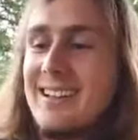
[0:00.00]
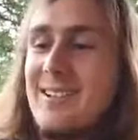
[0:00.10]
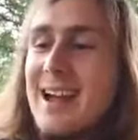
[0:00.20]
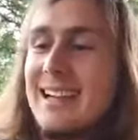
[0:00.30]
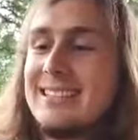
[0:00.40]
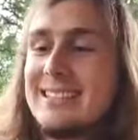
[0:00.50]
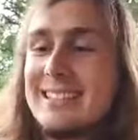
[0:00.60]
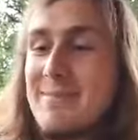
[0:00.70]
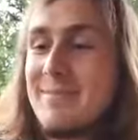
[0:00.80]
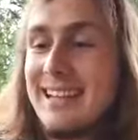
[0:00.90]
rands or
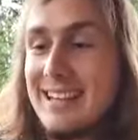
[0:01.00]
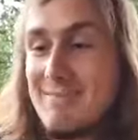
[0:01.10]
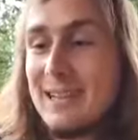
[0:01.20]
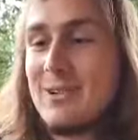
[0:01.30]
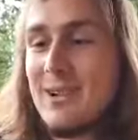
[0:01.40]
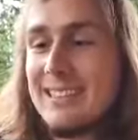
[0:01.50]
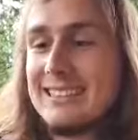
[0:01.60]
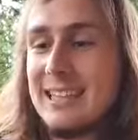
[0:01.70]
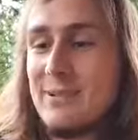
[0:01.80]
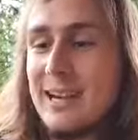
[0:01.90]
something in Bitcoin and
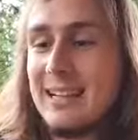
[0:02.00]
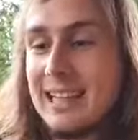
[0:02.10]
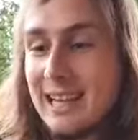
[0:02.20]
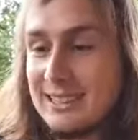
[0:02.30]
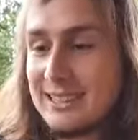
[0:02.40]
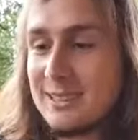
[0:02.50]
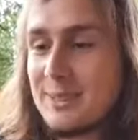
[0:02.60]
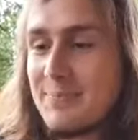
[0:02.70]
see where it goes.